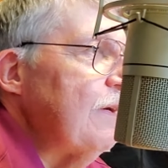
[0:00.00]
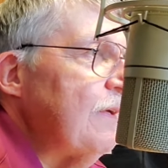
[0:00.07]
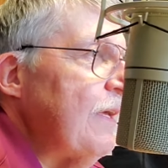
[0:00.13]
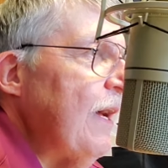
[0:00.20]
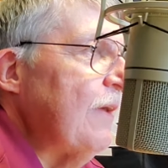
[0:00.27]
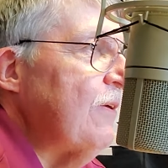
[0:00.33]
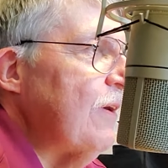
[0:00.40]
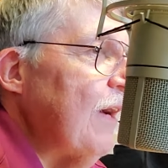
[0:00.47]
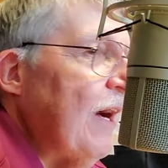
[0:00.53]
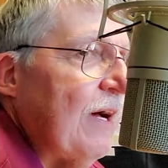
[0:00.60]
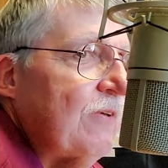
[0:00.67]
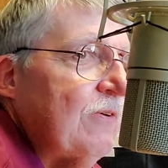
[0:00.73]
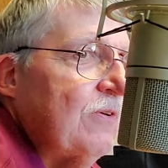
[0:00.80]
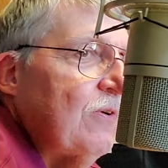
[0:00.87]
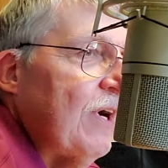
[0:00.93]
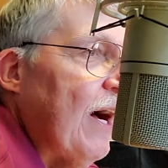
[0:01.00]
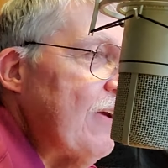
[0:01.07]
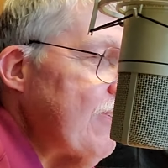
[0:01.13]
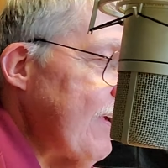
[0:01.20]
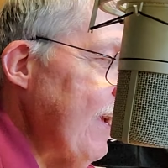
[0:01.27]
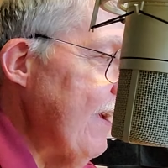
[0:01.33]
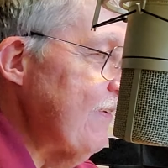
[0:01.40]
Yeah, you
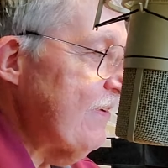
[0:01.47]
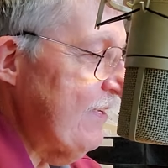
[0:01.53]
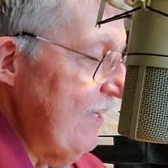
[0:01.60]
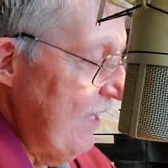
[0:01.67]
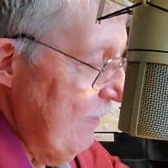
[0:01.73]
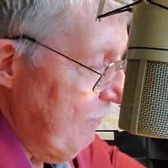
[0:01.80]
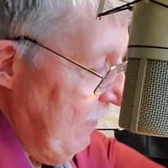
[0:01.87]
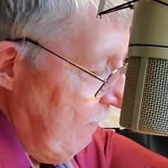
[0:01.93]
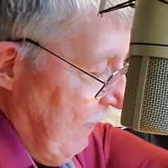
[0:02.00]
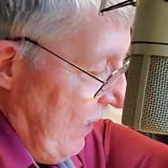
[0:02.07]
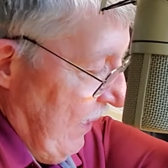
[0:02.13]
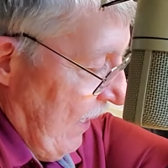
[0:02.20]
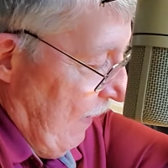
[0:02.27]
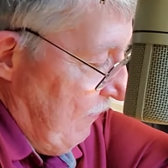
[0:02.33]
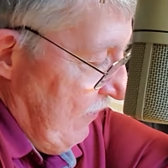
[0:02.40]
guys can't see it, but my arms